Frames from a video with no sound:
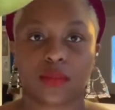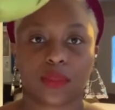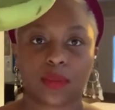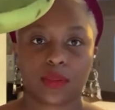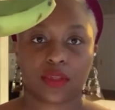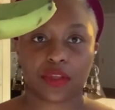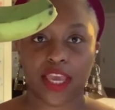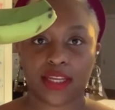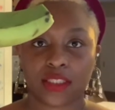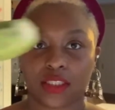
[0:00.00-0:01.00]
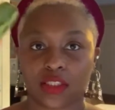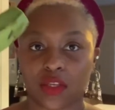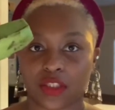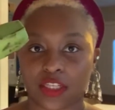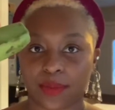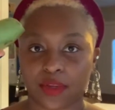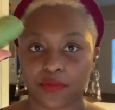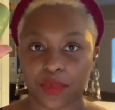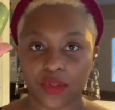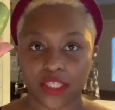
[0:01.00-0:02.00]
Okay, so I chopped off
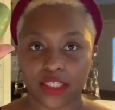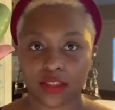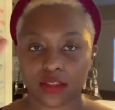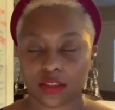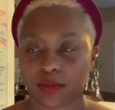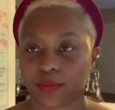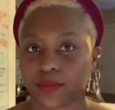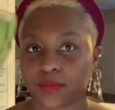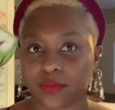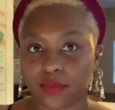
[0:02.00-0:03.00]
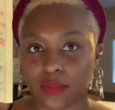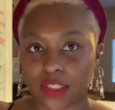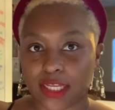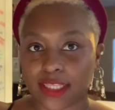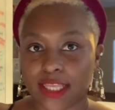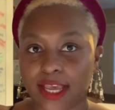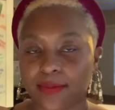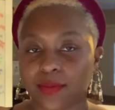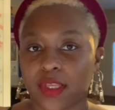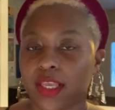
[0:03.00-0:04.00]
both ends like that.
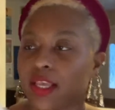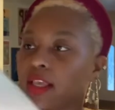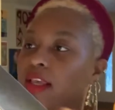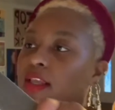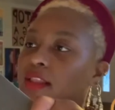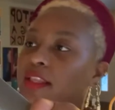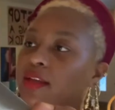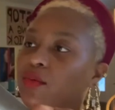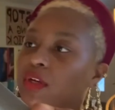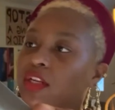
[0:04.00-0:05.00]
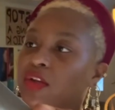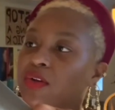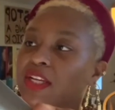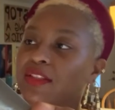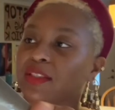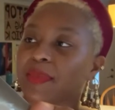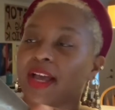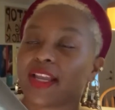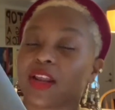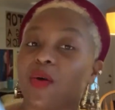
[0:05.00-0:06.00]
And then we're gonna go down the spine.
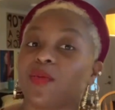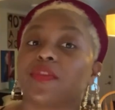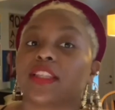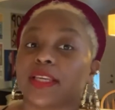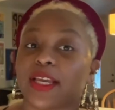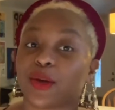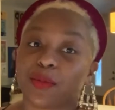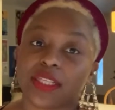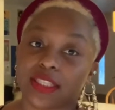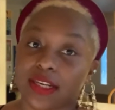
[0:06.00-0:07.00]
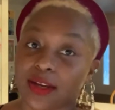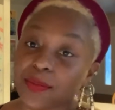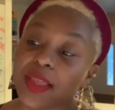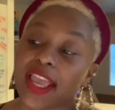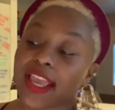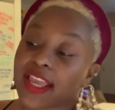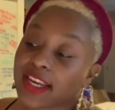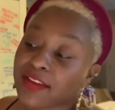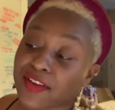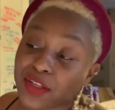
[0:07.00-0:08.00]
Hopefully I don't mess it up, and if
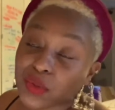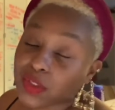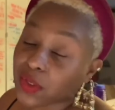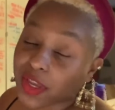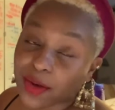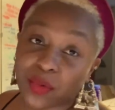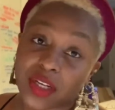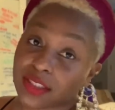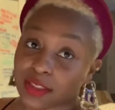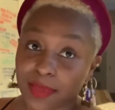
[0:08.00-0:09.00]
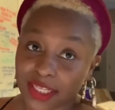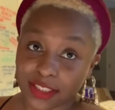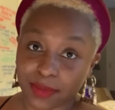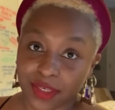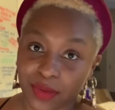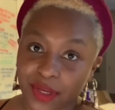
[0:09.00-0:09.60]
I do, it's okay. We're gonna smash them anyway.